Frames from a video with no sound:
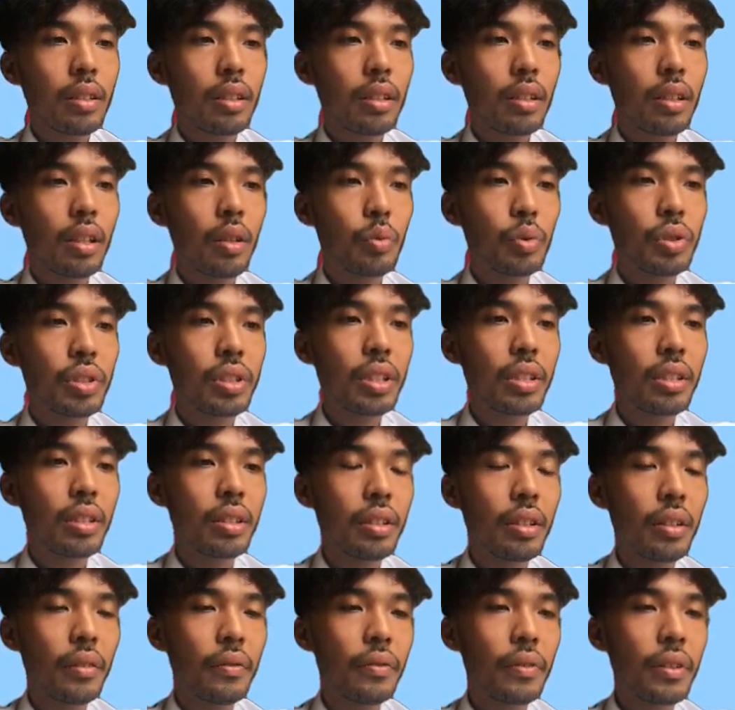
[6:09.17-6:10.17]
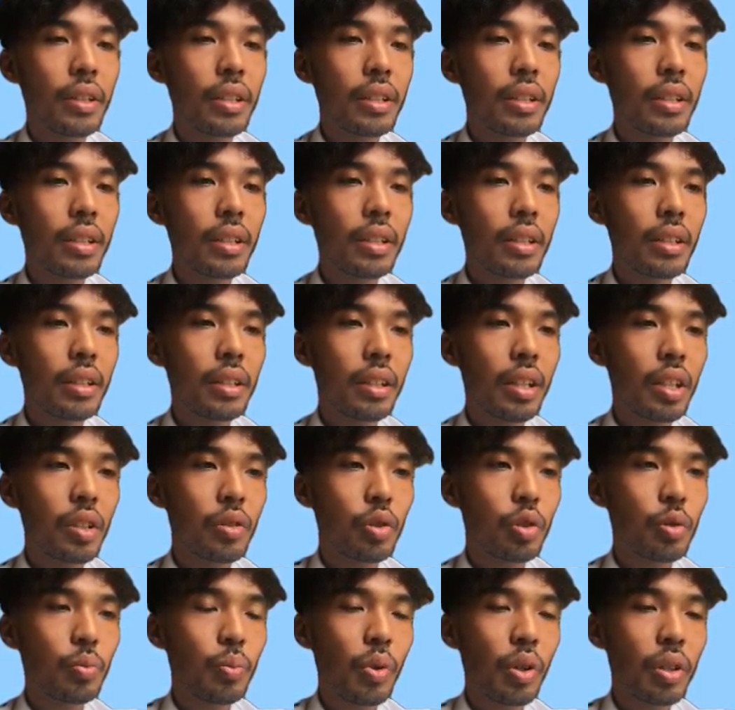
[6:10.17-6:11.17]
Can we see the difference here? Can you
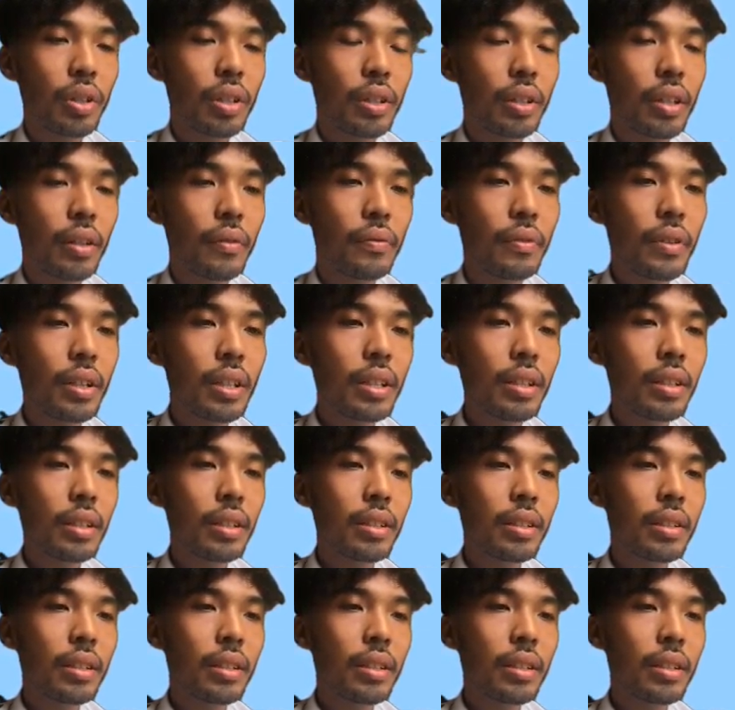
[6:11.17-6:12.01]
spot the difference?